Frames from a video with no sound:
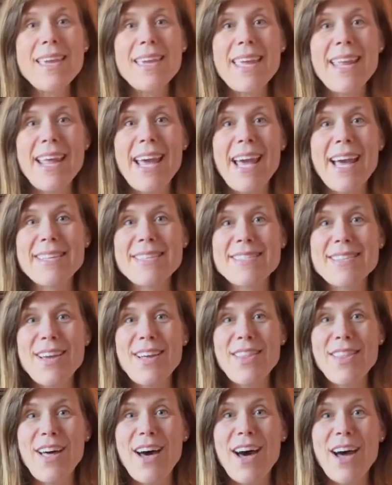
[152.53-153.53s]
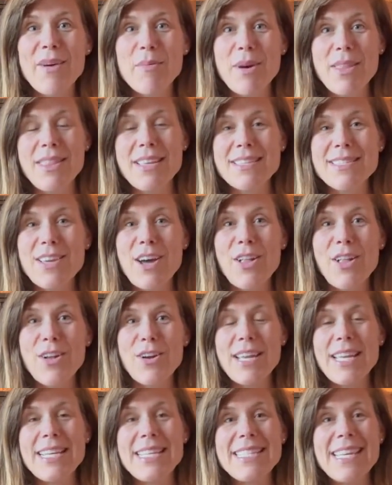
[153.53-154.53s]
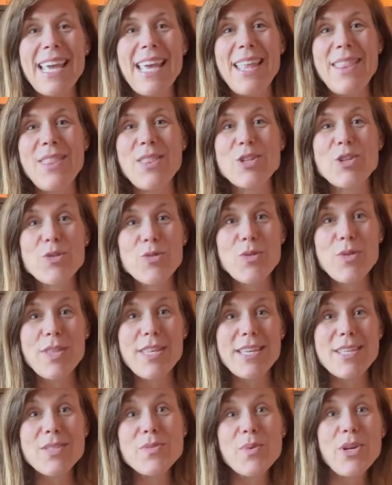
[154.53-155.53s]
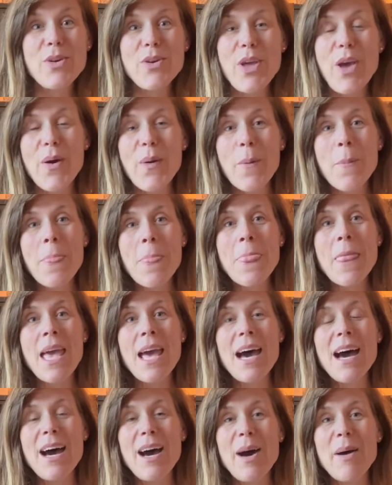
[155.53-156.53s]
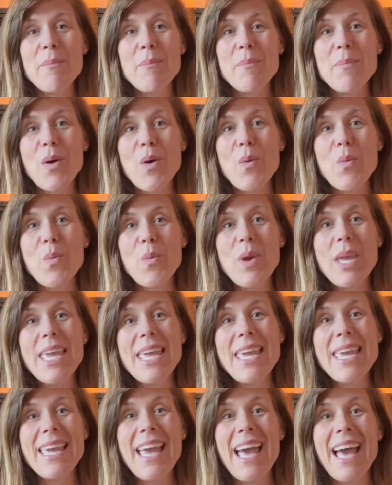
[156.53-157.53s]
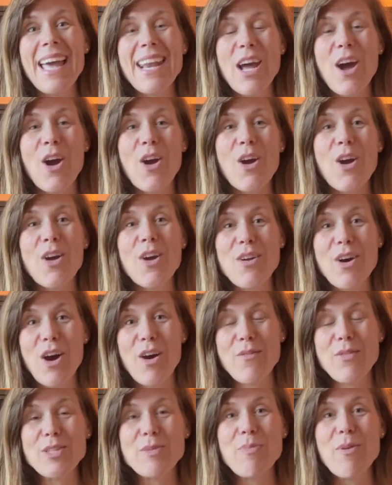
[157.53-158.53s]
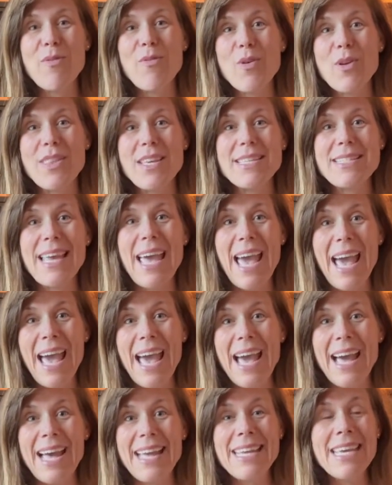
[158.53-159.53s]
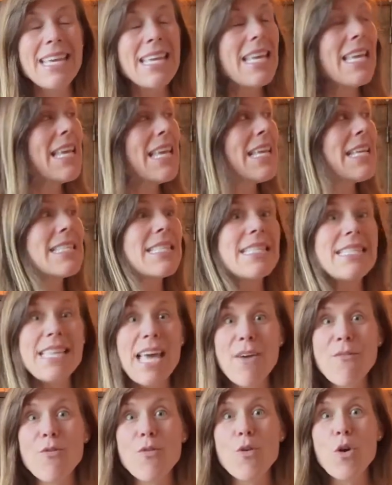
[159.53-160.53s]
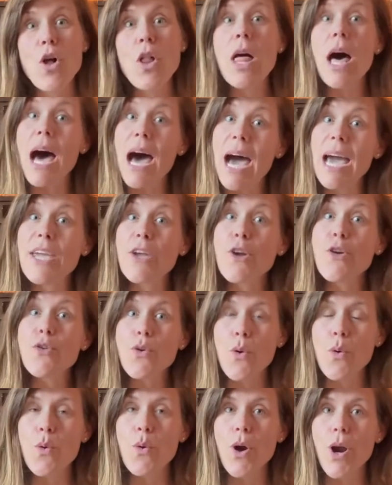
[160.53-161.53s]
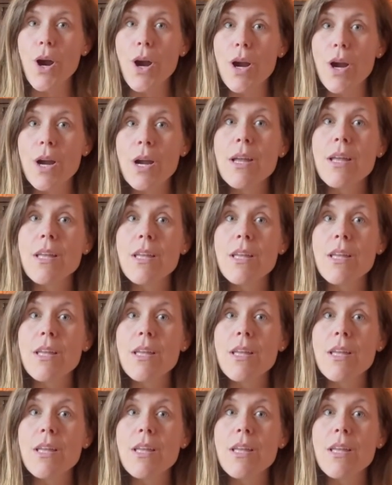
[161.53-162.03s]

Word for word: get asked a lot what this color is. And the truth is we don't know. Um, we at our office before this had several iron ore